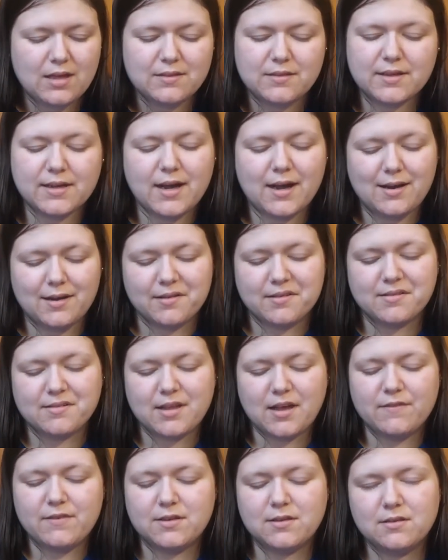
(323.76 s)
They got a
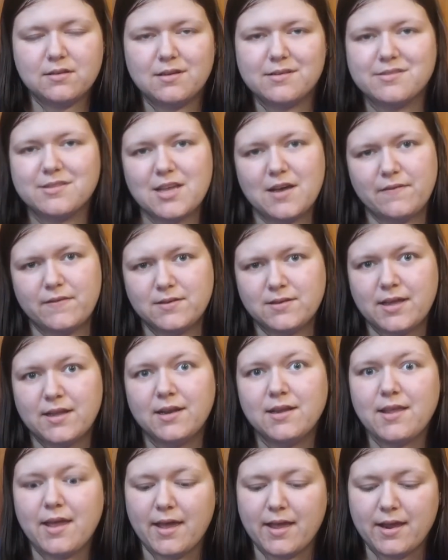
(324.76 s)
7, a 7,
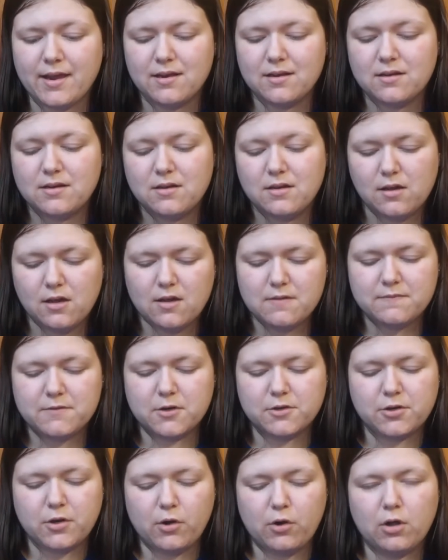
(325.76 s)
and an 8
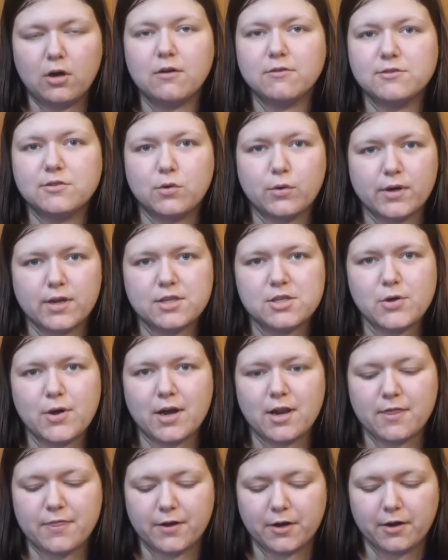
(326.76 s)
for a total of 22
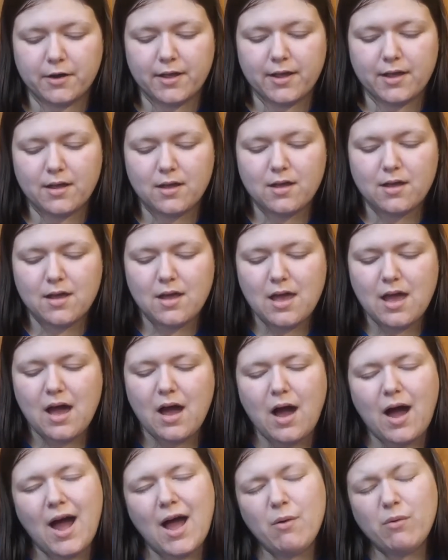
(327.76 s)
out of 30.
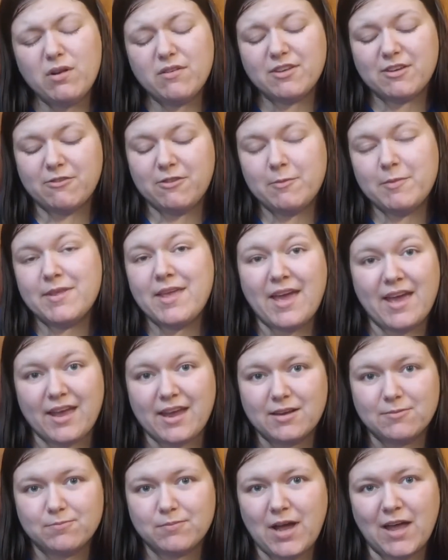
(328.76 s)
I would have given them an
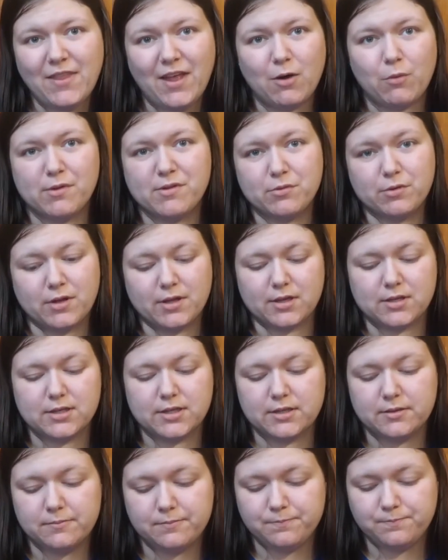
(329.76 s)
8. I thought it was really
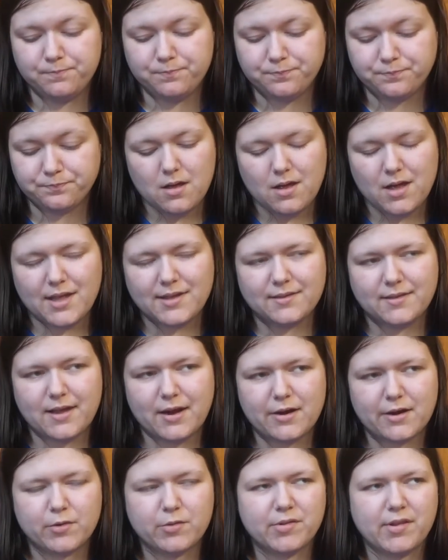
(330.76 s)
good. And
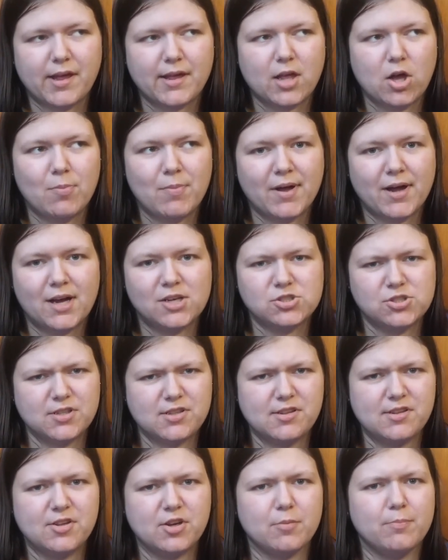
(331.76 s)
Derek was like, oh my gosh,
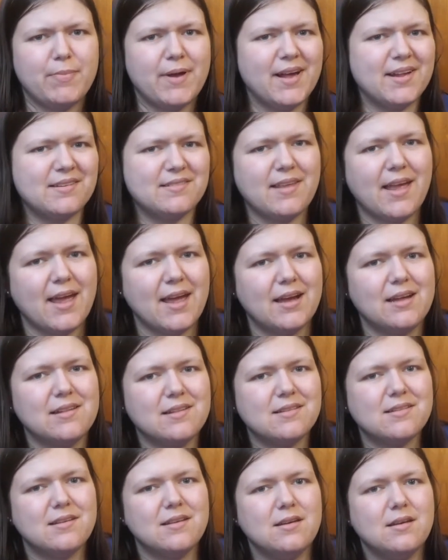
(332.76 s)
this is your best
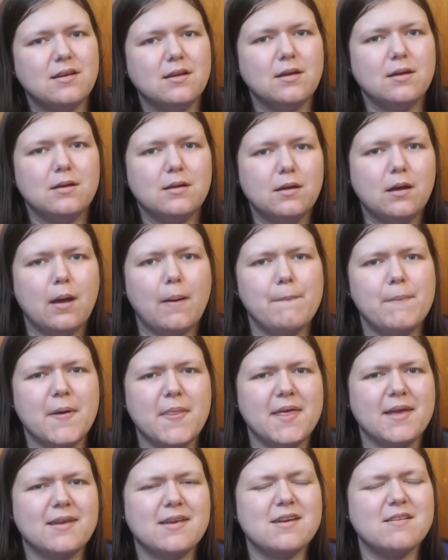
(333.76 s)
dance.
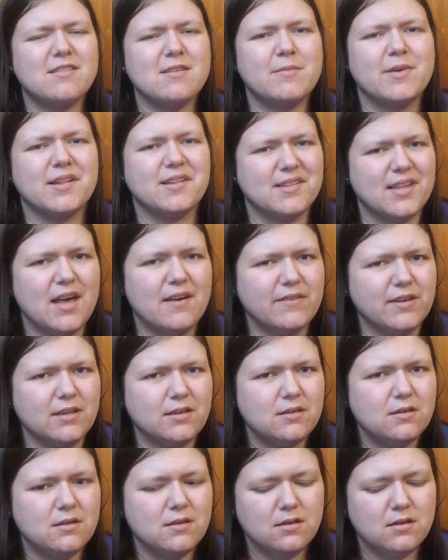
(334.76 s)
But then gives them a 7.